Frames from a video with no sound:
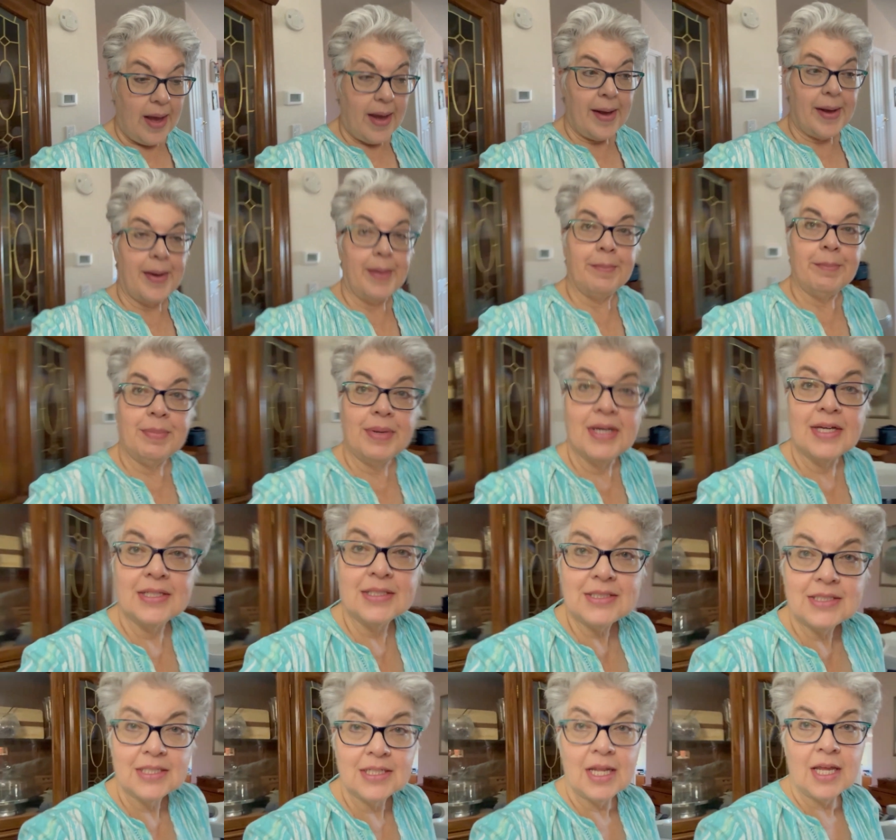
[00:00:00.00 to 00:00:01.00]
Um,
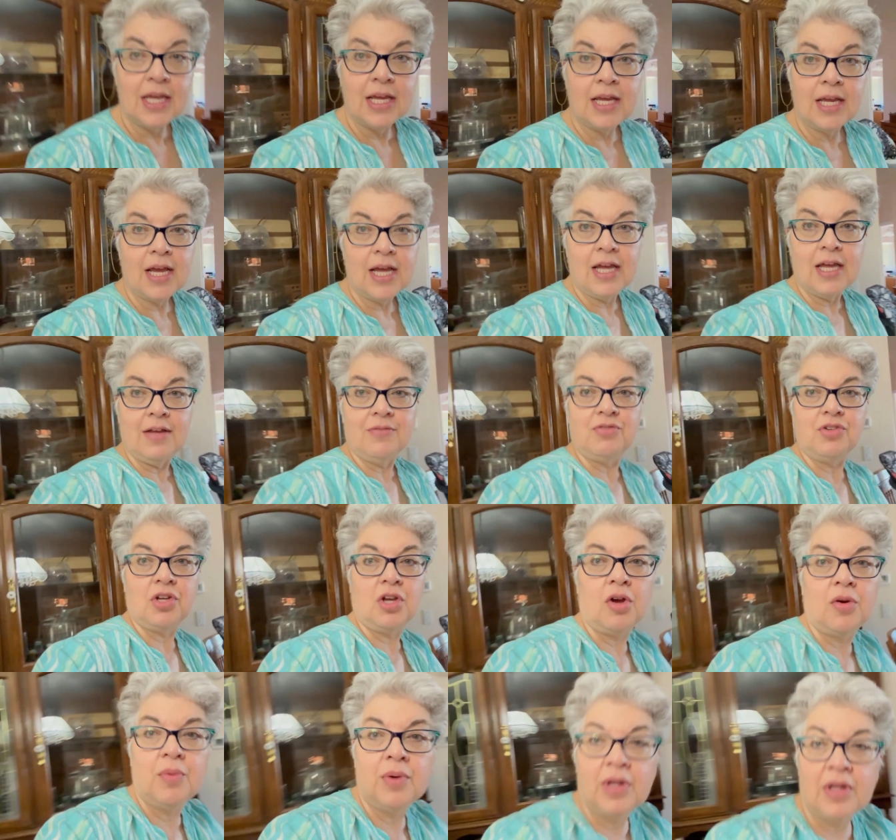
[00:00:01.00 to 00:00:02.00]
but today I have to
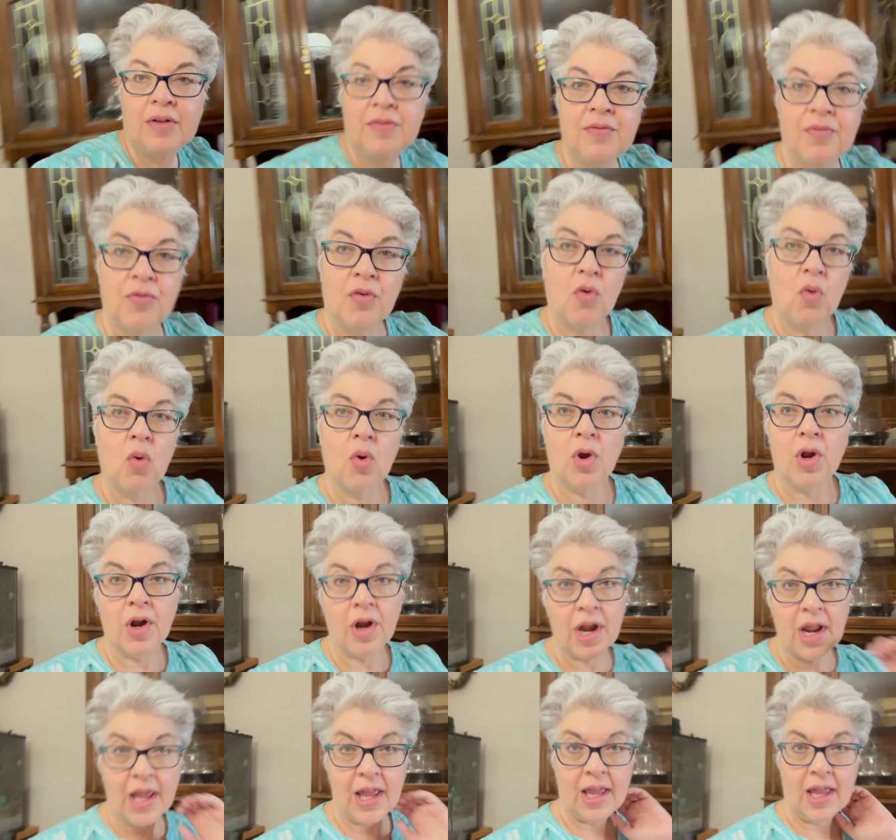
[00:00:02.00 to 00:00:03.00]
go in
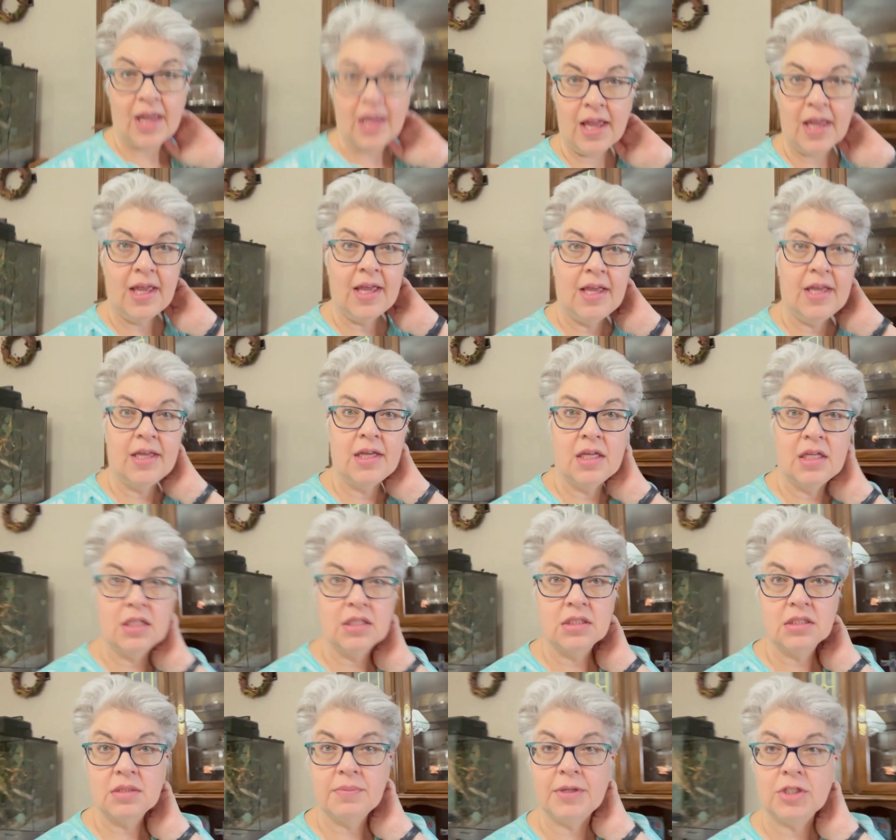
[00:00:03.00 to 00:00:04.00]
for a
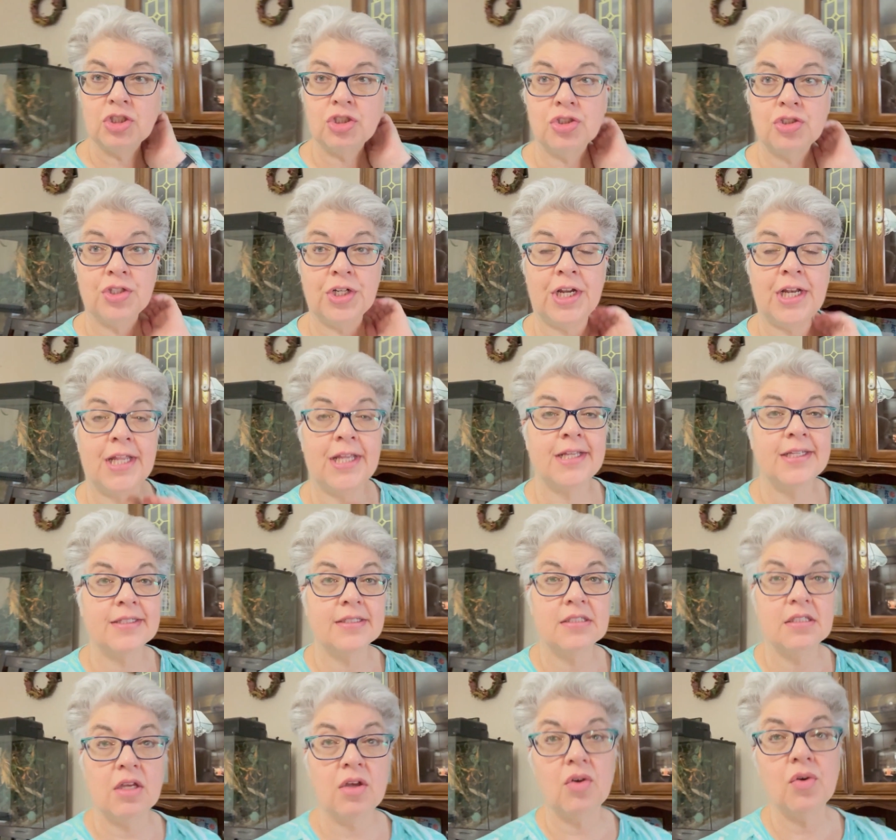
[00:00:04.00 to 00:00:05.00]
special
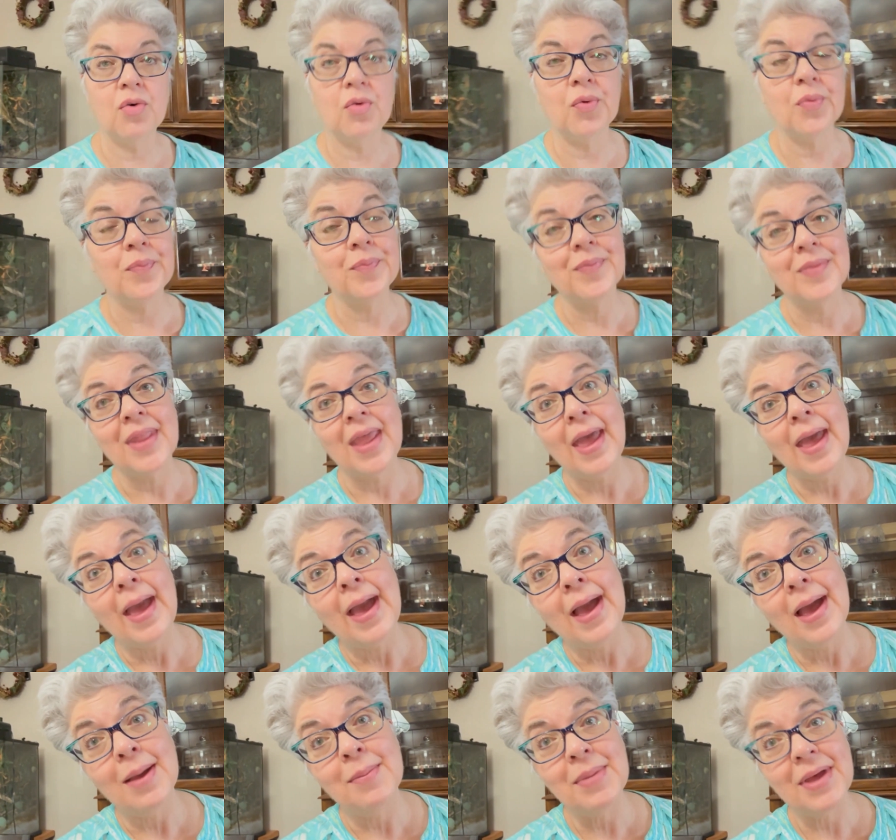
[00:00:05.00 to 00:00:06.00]
training, so
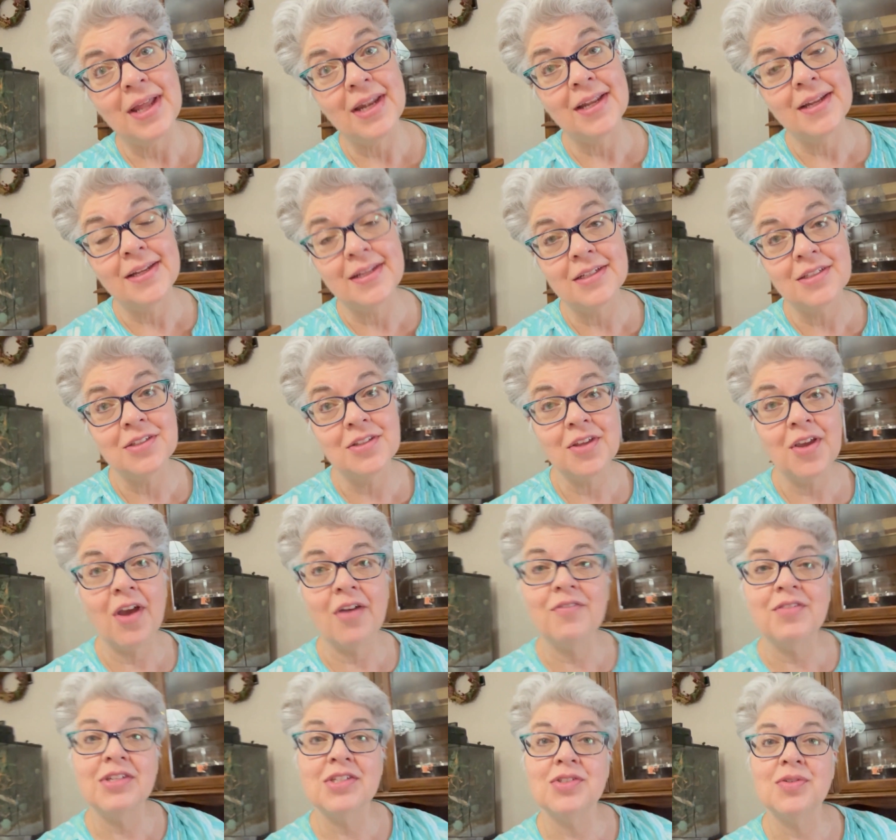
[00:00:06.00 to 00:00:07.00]
I'm headed into the
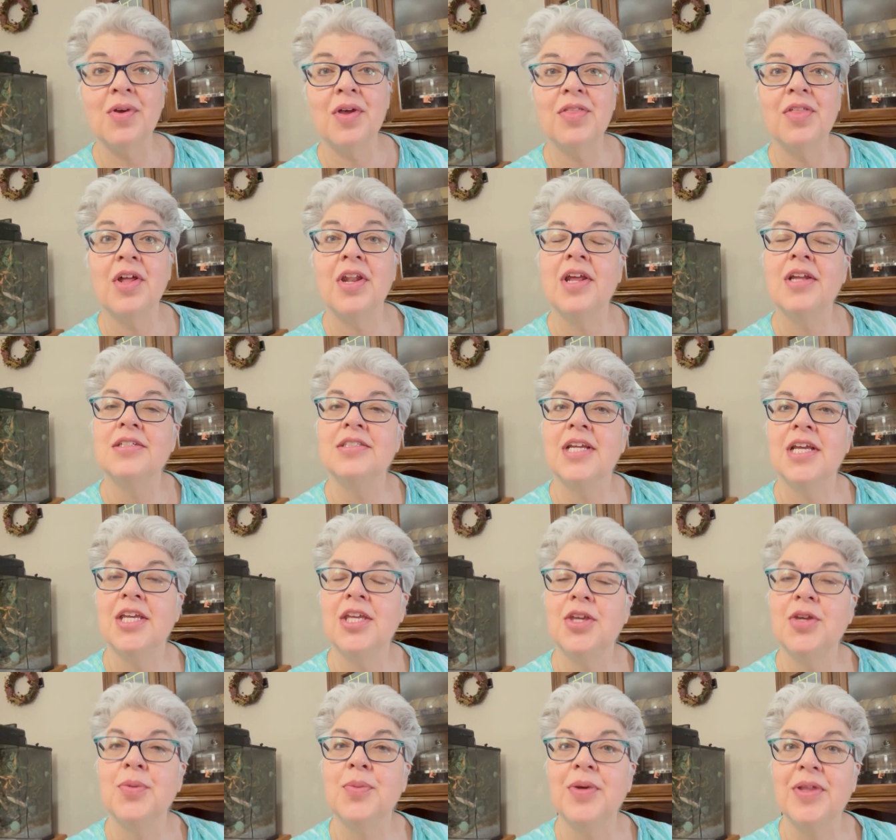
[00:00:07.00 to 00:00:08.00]
office, so I thought I'd
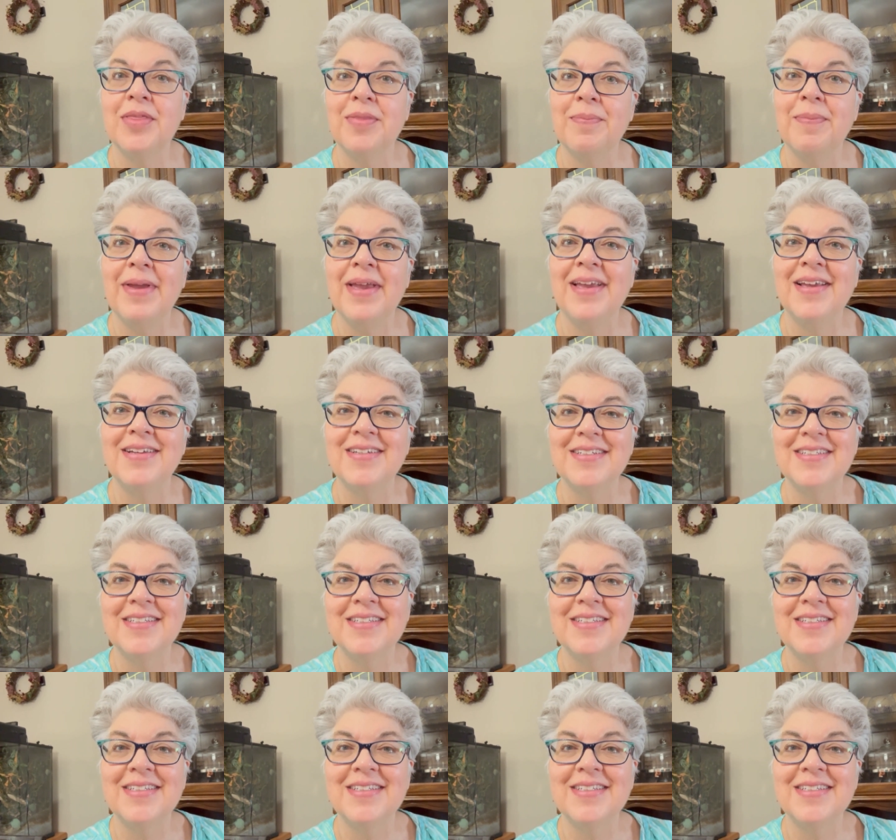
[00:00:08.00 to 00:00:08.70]
take you with me.